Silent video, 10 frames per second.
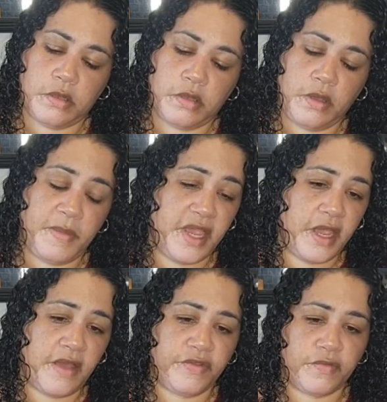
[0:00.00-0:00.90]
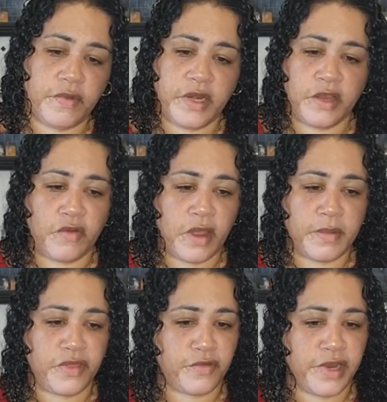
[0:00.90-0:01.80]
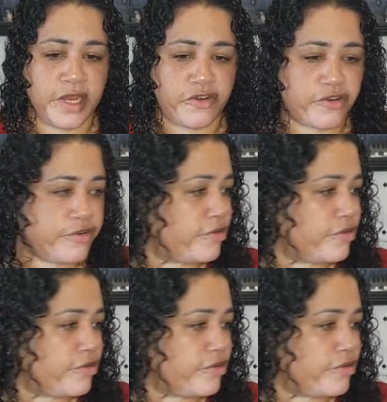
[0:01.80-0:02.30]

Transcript: I may have to run and grab a 3-incher.